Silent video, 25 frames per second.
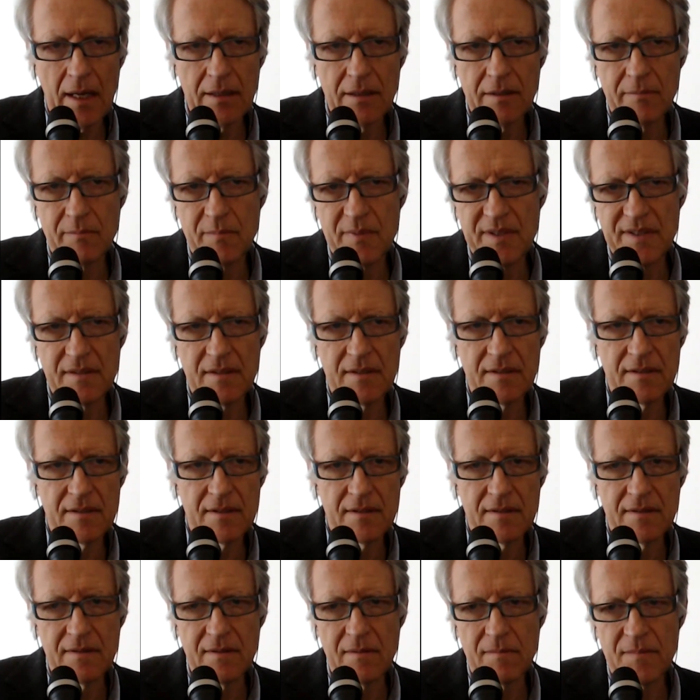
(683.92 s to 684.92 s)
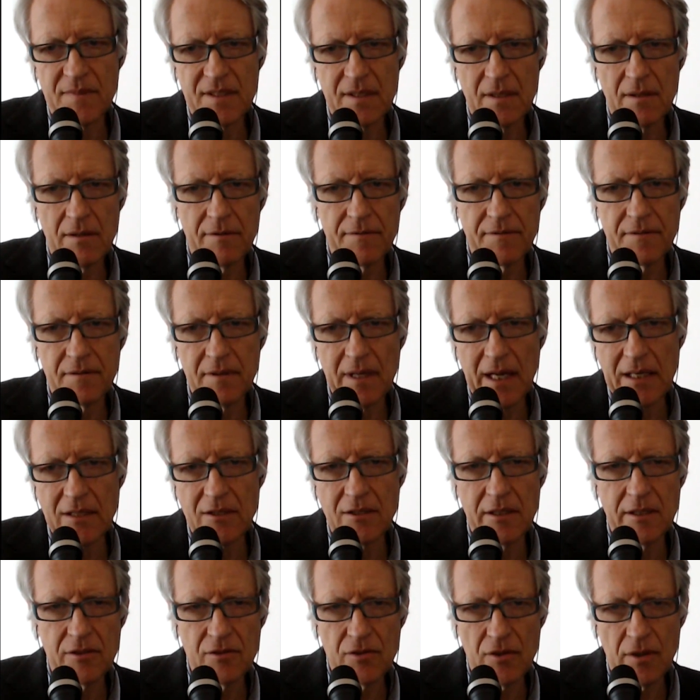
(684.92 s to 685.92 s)
and the businesses themselves to
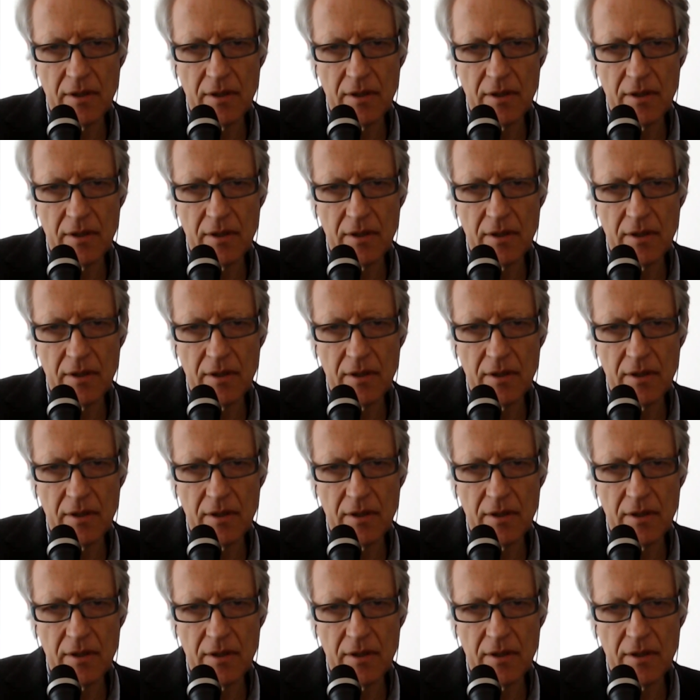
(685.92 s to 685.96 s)
actually